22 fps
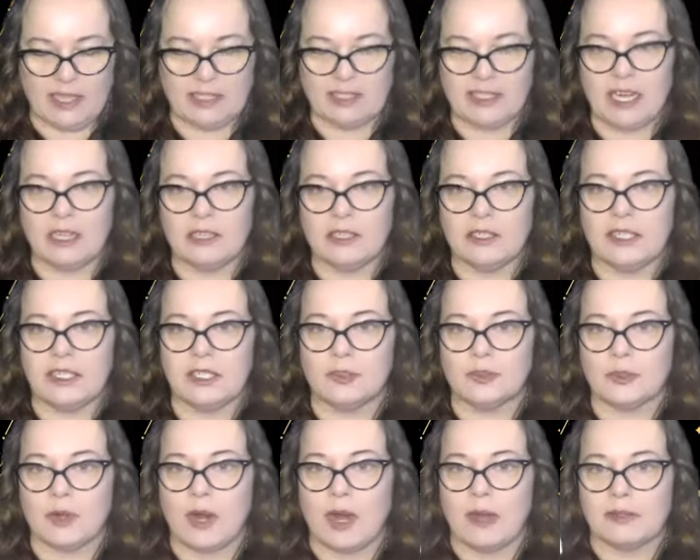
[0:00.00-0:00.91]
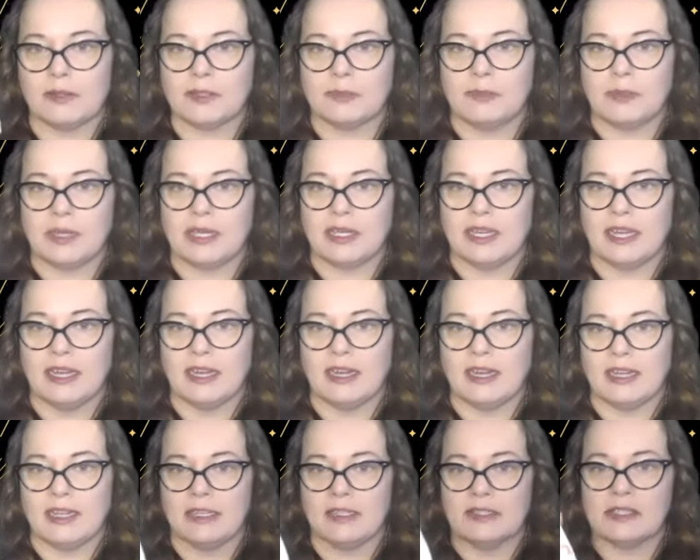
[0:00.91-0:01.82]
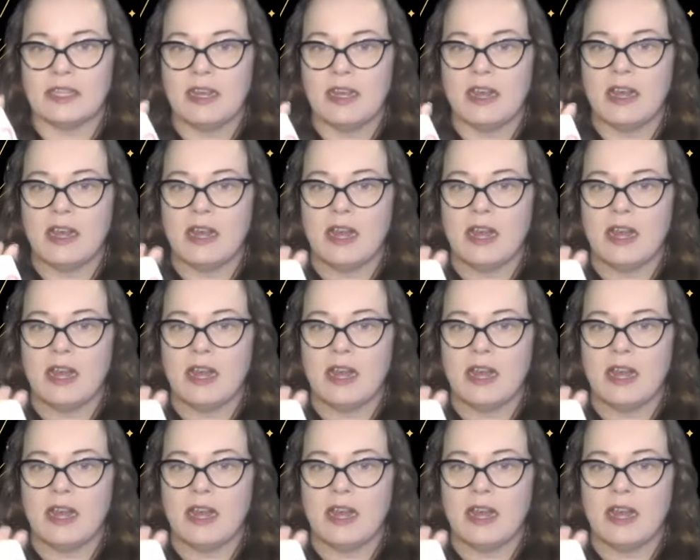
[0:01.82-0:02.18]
Vitality Drops because